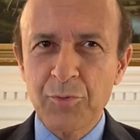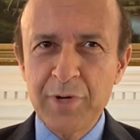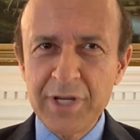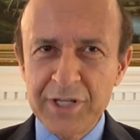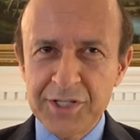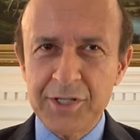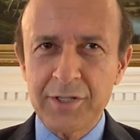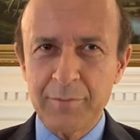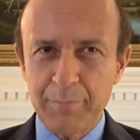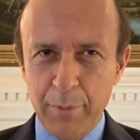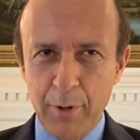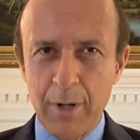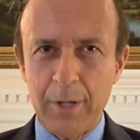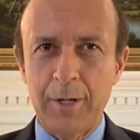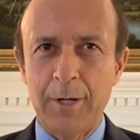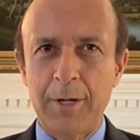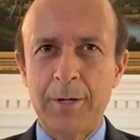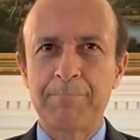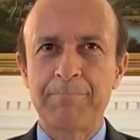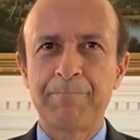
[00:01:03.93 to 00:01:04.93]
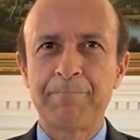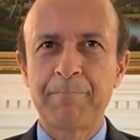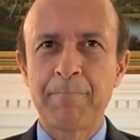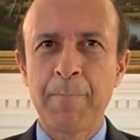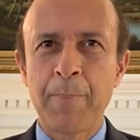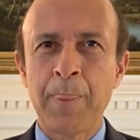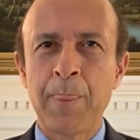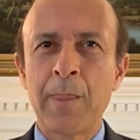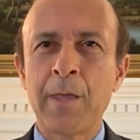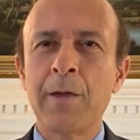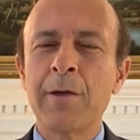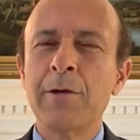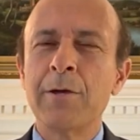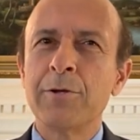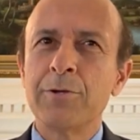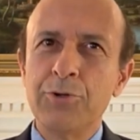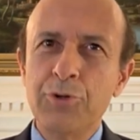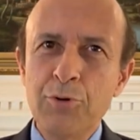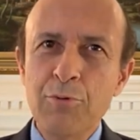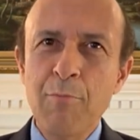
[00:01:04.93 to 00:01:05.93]
recent book,
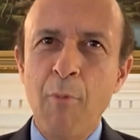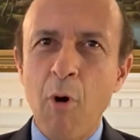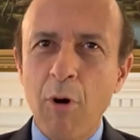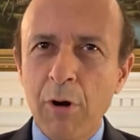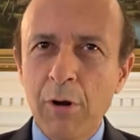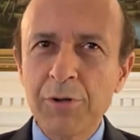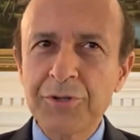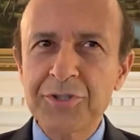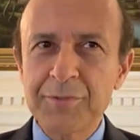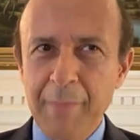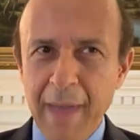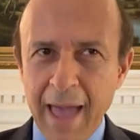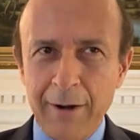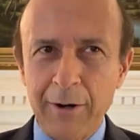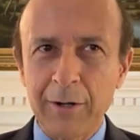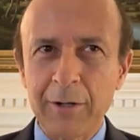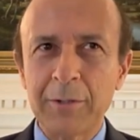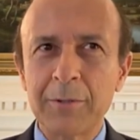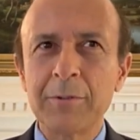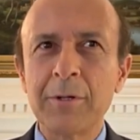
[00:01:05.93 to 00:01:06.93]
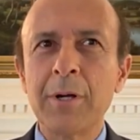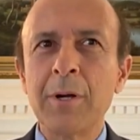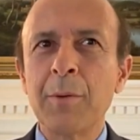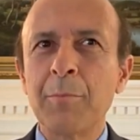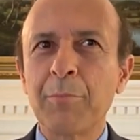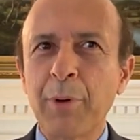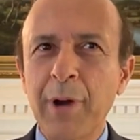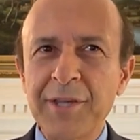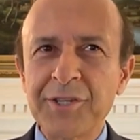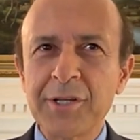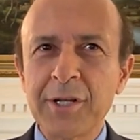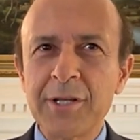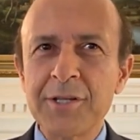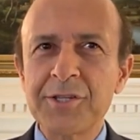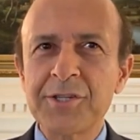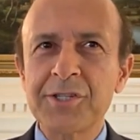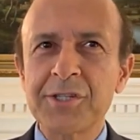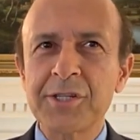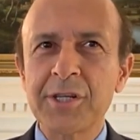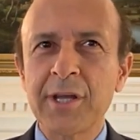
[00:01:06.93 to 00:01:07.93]
Do Morals Matter?
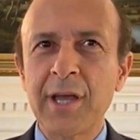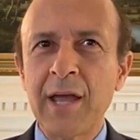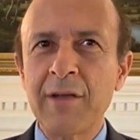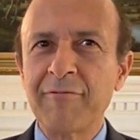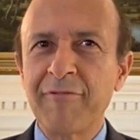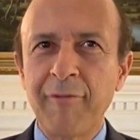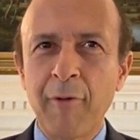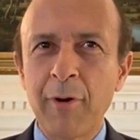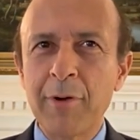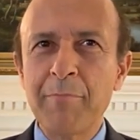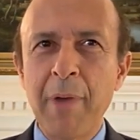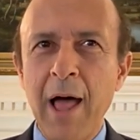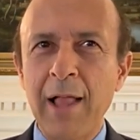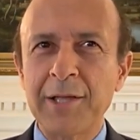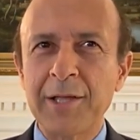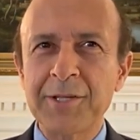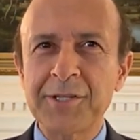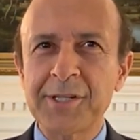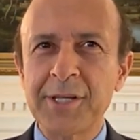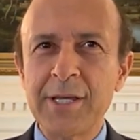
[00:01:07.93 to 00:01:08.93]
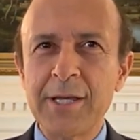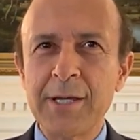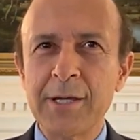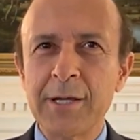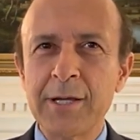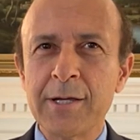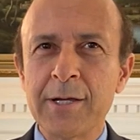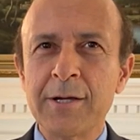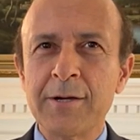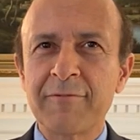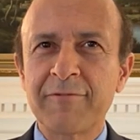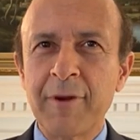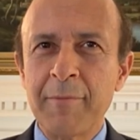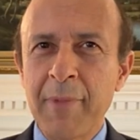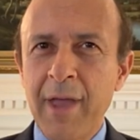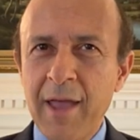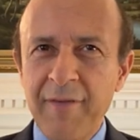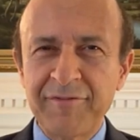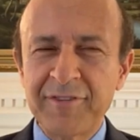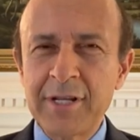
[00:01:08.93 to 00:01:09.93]
Presidents and Foreign Policy
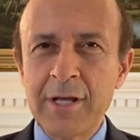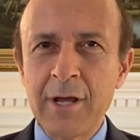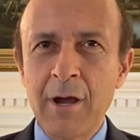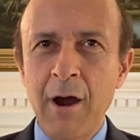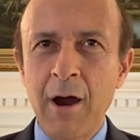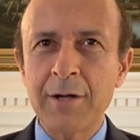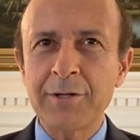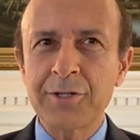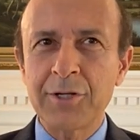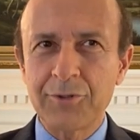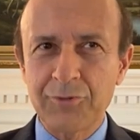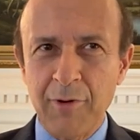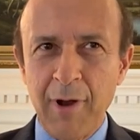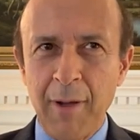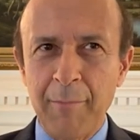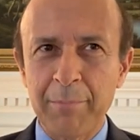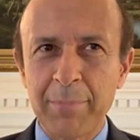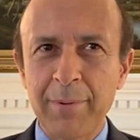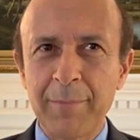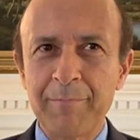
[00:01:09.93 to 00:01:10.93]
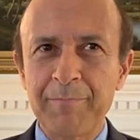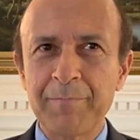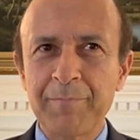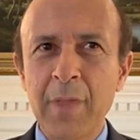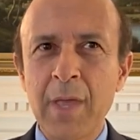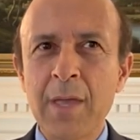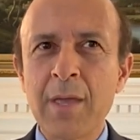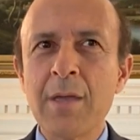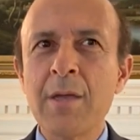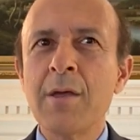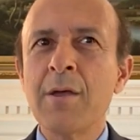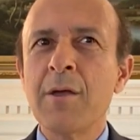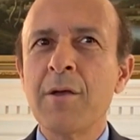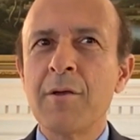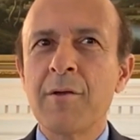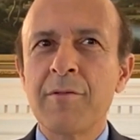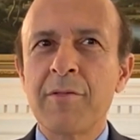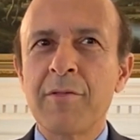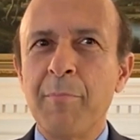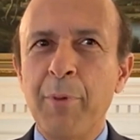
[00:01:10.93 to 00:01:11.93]
from FDR to Trump.
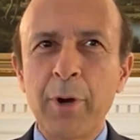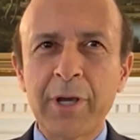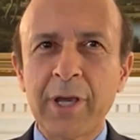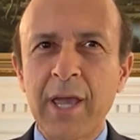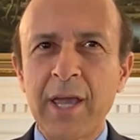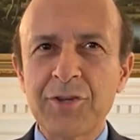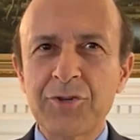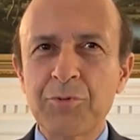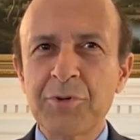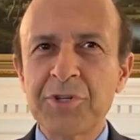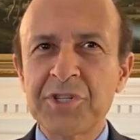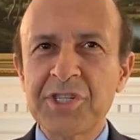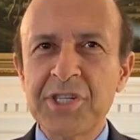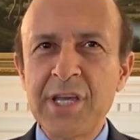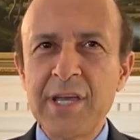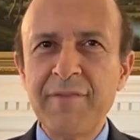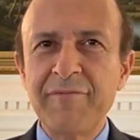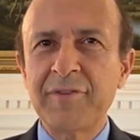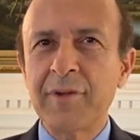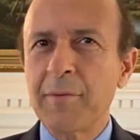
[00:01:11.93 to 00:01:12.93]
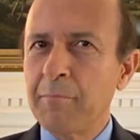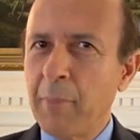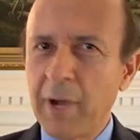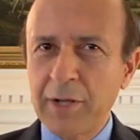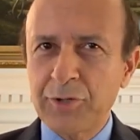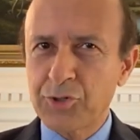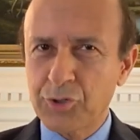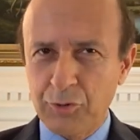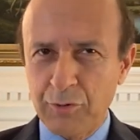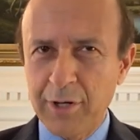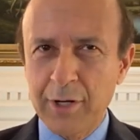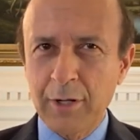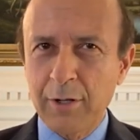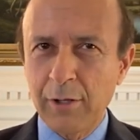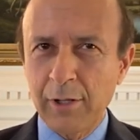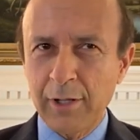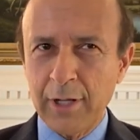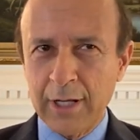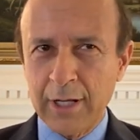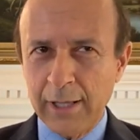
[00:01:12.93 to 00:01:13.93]
The book has received much
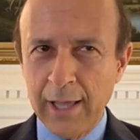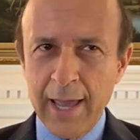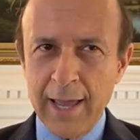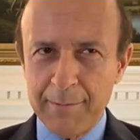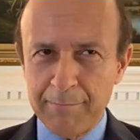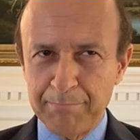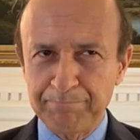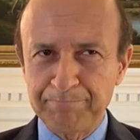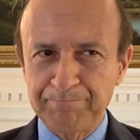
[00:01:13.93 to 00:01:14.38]
critical acclaim.